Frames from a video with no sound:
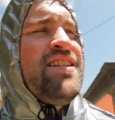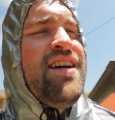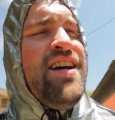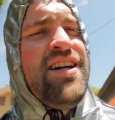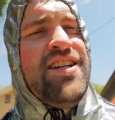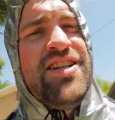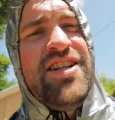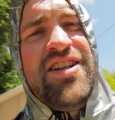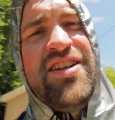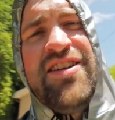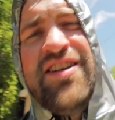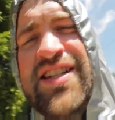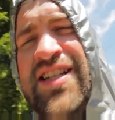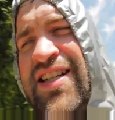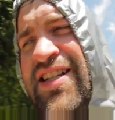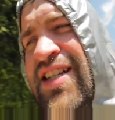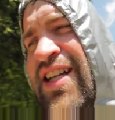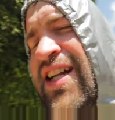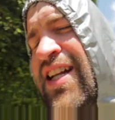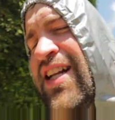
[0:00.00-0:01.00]
100 degrees
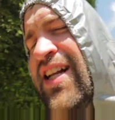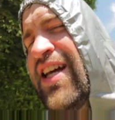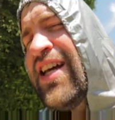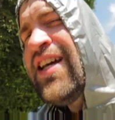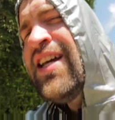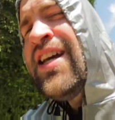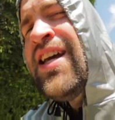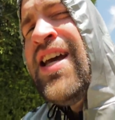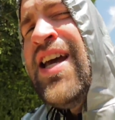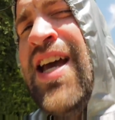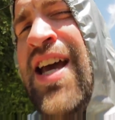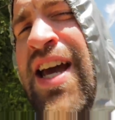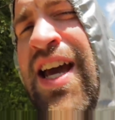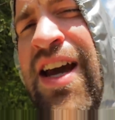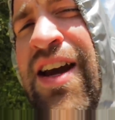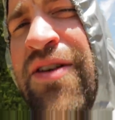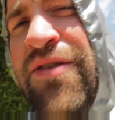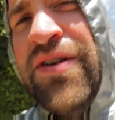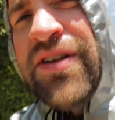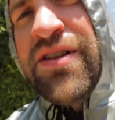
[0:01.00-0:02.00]
outside today.
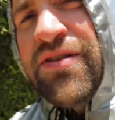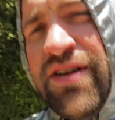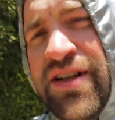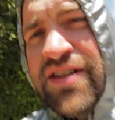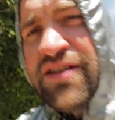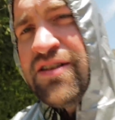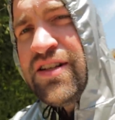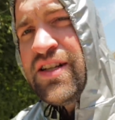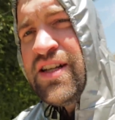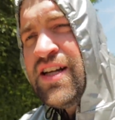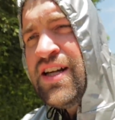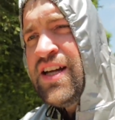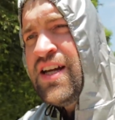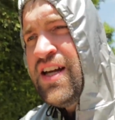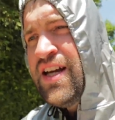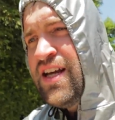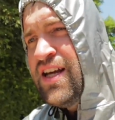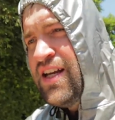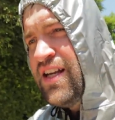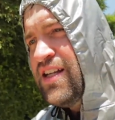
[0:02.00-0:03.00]
Everyone in sweatsuits.
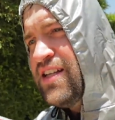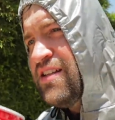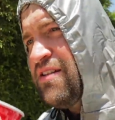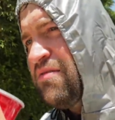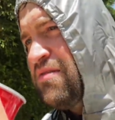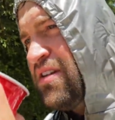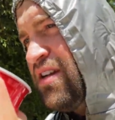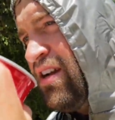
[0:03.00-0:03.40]
This is